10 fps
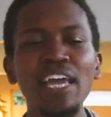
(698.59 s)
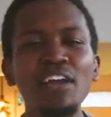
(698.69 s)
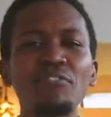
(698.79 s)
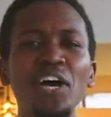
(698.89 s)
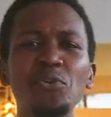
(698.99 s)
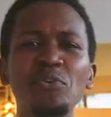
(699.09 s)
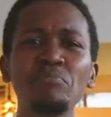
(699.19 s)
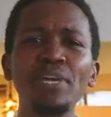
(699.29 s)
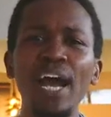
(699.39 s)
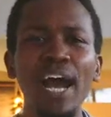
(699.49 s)
Everyone will
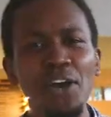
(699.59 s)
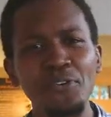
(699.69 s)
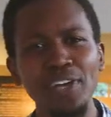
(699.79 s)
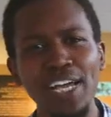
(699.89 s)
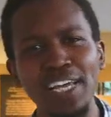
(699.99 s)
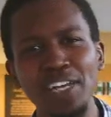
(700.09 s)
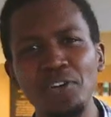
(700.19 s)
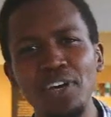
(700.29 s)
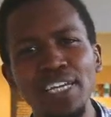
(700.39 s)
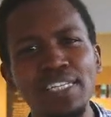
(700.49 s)
be hungry and
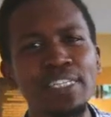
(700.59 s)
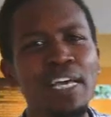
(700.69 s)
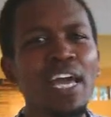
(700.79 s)
annoyed.